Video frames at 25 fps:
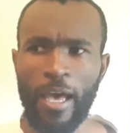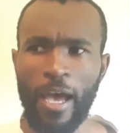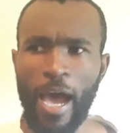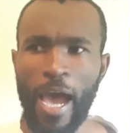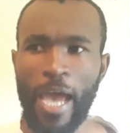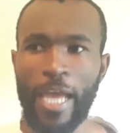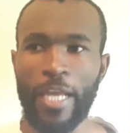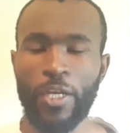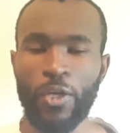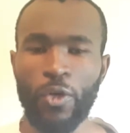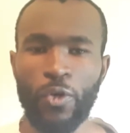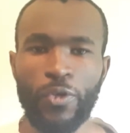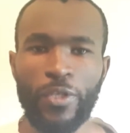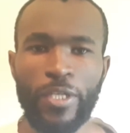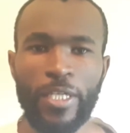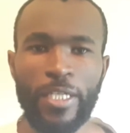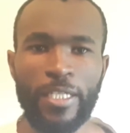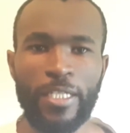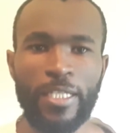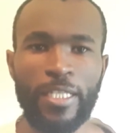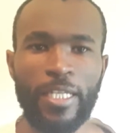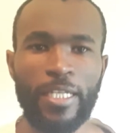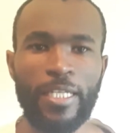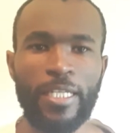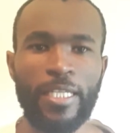I
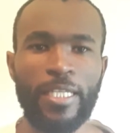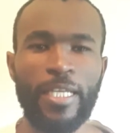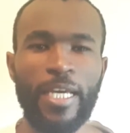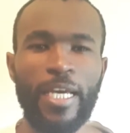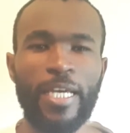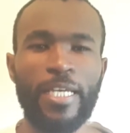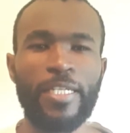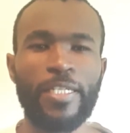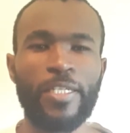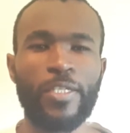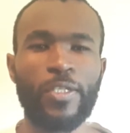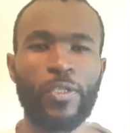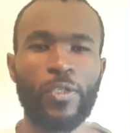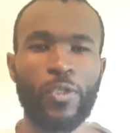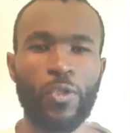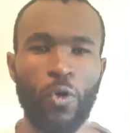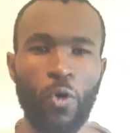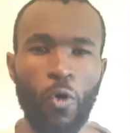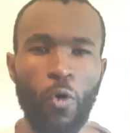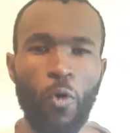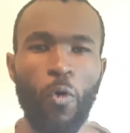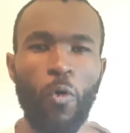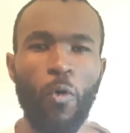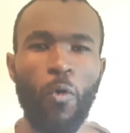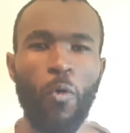noticed that there is
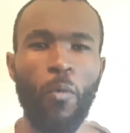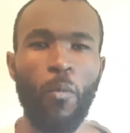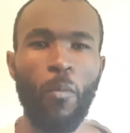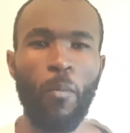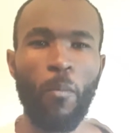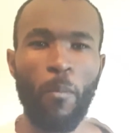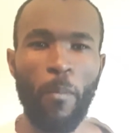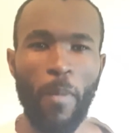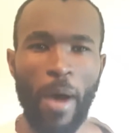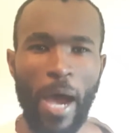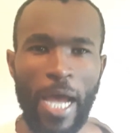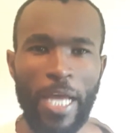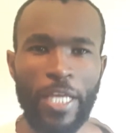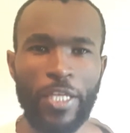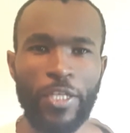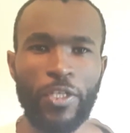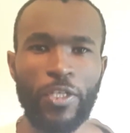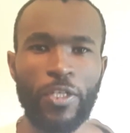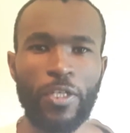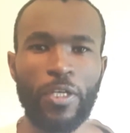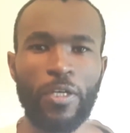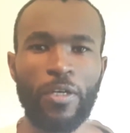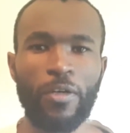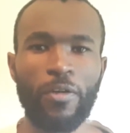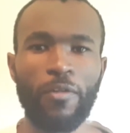so
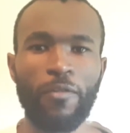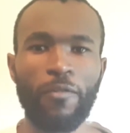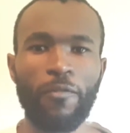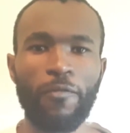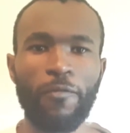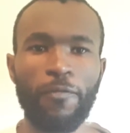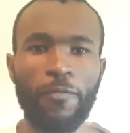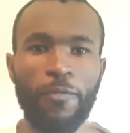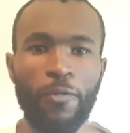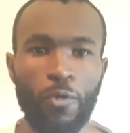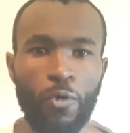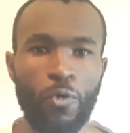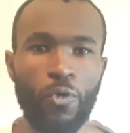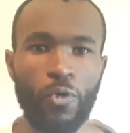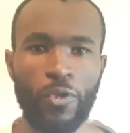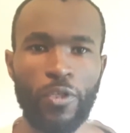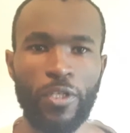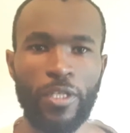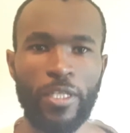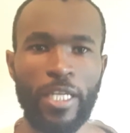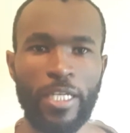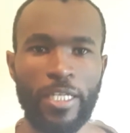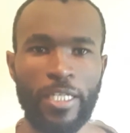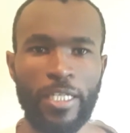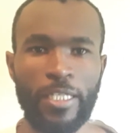much food
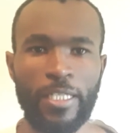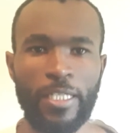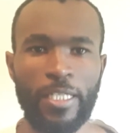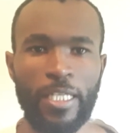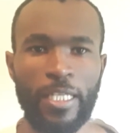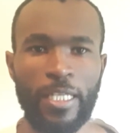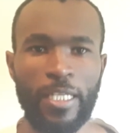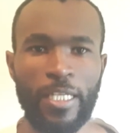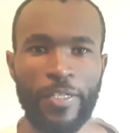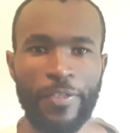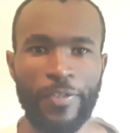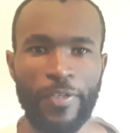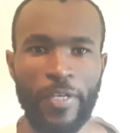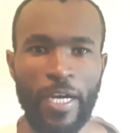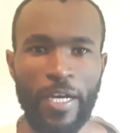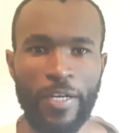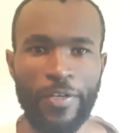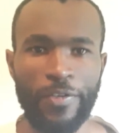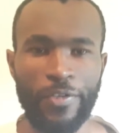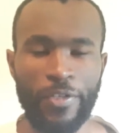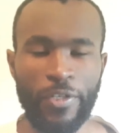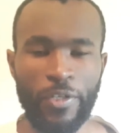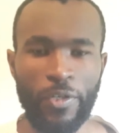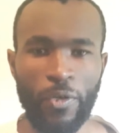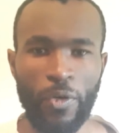that is in this
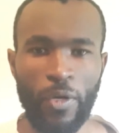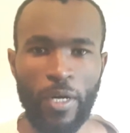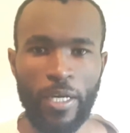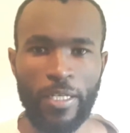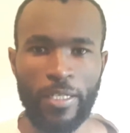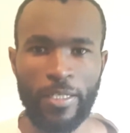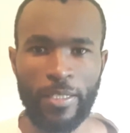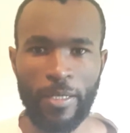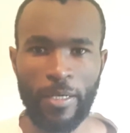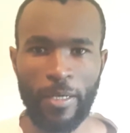country, and